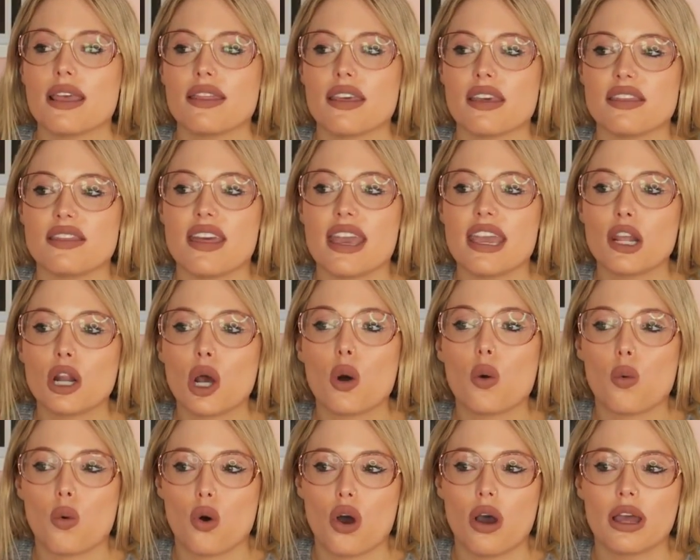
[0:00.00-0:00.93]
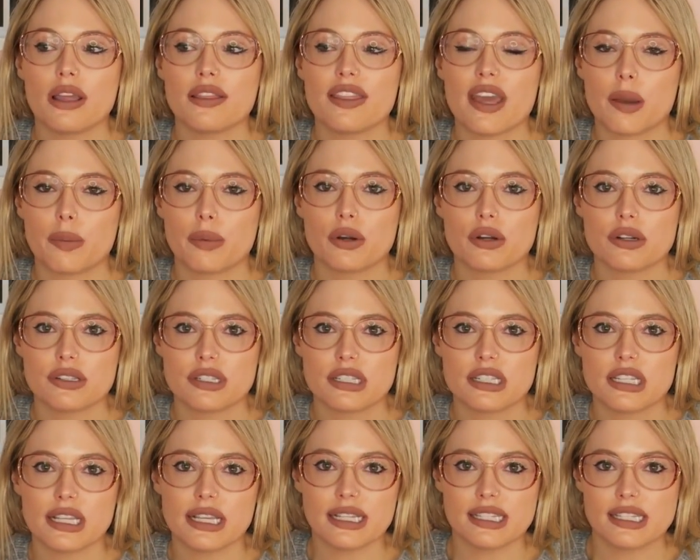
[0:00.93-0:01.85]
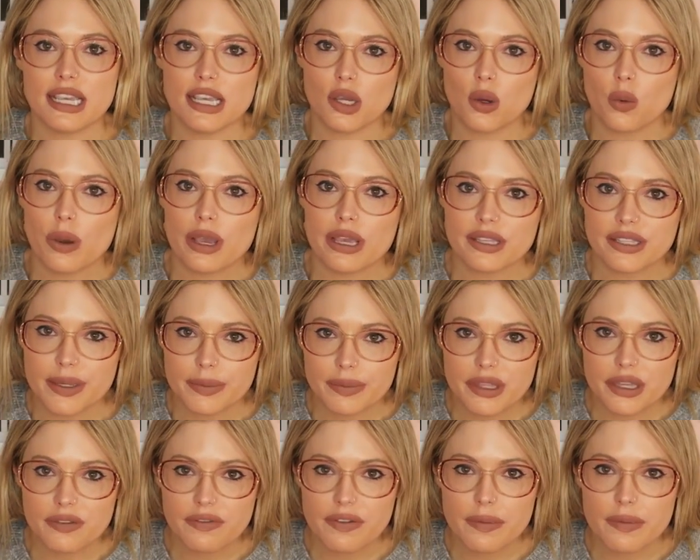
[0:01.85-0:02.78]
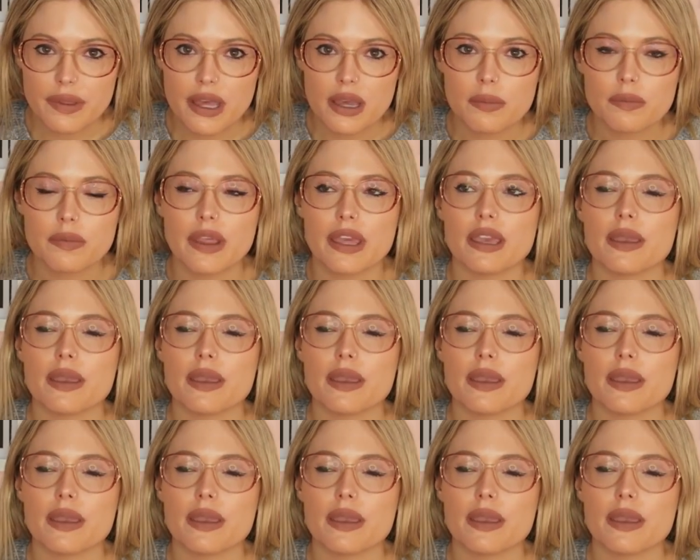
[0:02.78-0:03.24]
that they don't want that person to like take away something from them.